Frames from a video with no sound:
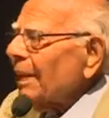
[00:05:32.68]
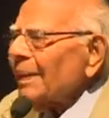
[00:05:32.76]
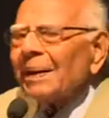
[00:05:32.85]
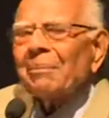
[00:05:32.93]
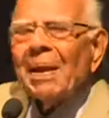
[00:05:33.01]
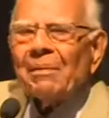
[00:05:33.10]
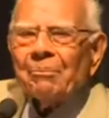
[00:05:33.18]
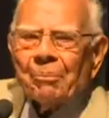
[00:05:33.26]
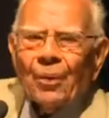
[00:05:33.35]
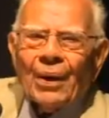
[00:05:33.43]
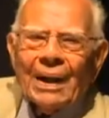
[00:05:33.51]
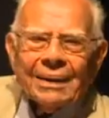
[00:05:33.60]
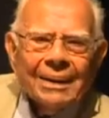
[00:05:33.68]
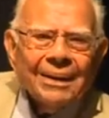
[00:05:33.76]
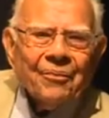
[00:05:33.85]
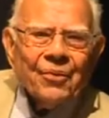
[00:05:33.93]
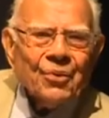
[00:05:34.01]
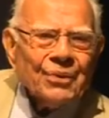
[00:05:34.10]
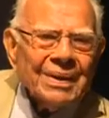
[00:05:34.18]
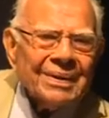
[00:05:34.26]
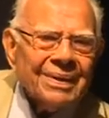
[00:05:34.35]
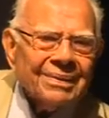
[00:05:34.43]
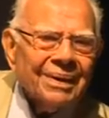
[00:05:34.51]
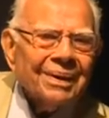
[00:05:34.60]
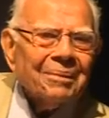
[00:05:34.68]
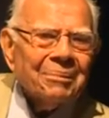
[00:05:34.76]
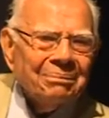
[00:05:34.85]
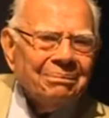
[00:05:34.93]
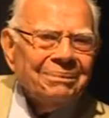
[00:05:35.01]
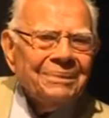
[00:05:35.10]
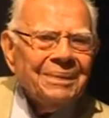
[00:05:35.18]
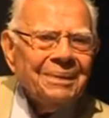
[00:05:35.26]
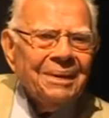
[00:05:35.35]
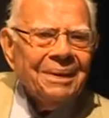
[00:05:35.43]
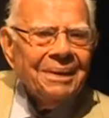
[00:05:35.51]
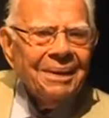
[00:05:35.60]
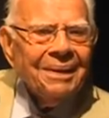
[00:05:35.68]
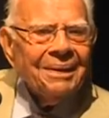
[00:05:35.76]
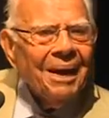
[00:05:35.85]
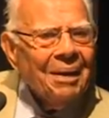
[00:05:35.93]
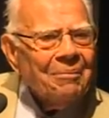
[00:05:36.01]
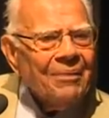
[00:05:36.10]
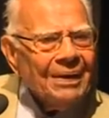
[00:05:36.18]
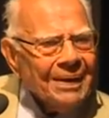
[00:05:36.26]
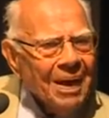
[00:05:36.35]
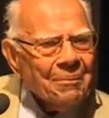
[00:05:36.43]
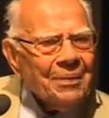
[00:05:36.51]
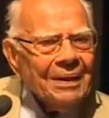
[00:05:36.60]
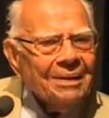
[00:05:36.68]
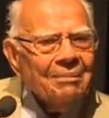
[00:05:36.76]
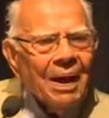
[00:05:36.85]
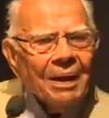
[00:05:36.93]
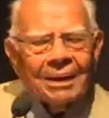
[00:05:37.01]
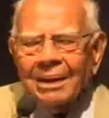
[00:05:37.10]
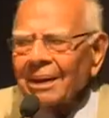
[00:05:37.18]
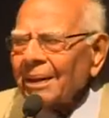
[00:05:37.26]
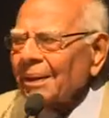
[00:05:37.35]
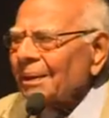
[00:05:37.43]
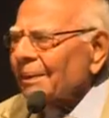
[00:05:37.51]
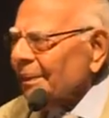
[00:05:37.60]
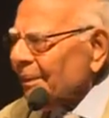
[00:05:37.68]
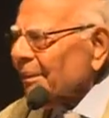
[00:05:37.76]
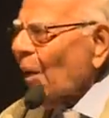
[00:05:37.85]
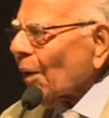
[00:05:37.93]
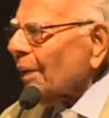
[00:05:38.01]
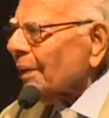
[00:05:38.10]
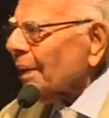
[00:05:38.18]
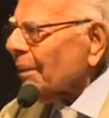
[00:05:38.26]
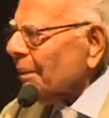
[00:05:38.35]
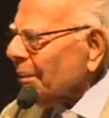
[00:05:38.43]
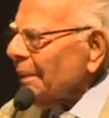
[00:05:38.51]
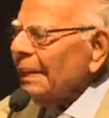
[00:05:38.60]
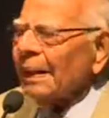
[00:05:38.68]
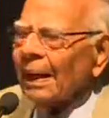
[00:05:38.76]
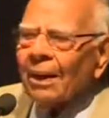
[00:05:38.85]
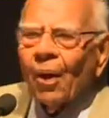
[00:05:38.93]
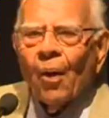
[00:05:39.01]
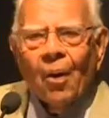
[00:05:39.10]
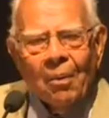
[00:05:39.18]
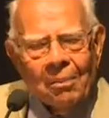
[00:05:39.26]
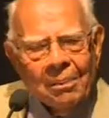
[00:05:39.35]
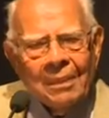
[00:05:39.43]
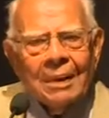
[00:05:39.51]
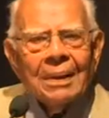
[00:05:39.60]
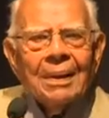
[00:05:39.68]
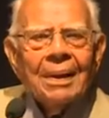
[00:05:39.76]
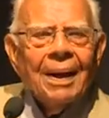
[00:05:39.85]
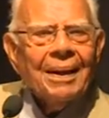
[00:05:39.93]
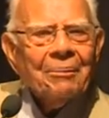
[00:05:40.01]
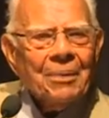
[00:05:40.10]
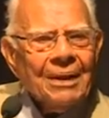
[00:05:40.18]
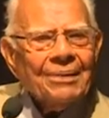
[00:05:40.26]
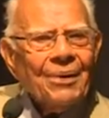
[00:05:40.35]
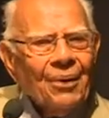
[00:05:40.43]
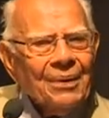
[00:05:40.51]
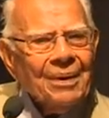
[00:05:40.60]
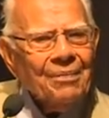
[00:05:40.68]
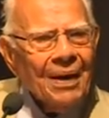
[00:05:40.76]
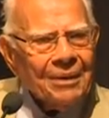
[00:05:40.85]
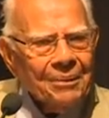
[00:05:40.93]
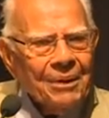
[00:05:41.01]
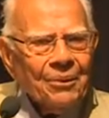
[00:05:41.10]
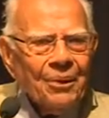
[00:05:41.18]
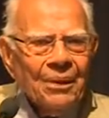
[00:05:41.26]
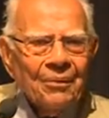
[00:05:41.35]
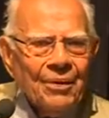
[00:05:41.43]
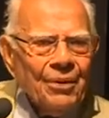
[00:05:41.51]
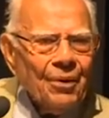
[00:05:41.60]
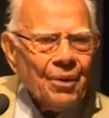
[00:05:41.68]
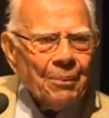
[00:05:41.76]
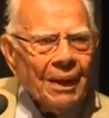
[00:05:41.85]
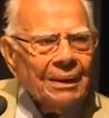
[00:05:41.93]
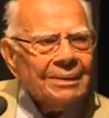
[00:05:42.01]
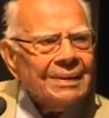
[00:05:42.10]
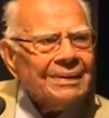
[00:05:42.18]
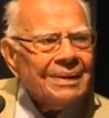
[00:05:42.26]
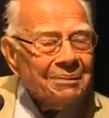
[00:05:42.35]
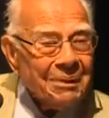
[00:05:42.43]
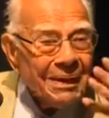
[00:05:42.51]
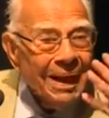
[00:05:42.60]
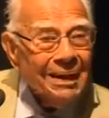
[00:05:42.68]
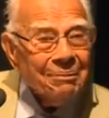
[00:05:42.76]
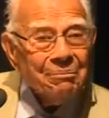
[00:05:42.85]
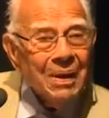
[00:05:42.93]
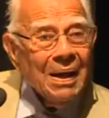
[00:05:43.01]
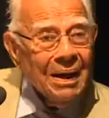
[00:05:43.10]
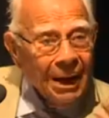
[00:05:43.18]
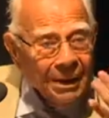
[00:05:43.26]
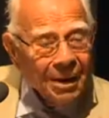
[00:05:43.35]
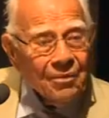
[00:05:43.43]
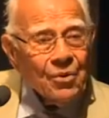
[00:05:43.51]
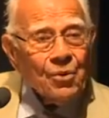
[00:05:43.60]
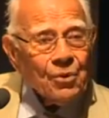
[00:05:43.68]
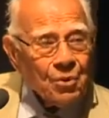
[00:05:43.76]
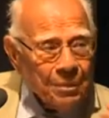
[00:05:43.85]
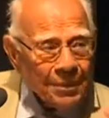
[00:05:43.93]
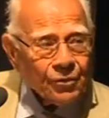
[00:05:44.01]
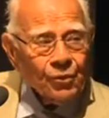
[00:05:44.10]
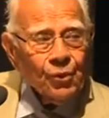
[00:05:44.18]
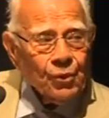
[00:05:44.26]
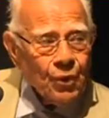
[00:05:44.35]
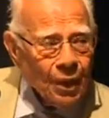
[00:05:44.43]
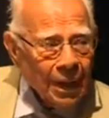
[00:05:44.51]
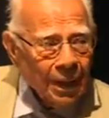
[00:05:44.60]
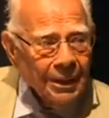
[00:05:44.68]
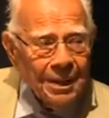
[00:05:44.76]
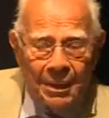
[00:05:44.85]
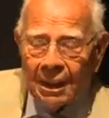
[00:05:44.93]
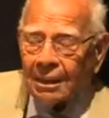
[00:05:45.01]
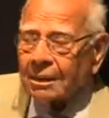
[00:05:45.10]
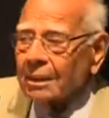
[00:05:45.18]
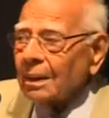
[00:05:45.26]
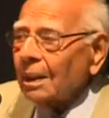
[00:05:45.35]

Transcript: That man politely refused. He said, "Sir, I am very happy in my small little home, and please don't invite me to live in your palace." He said, "But I allow you to pursue your academic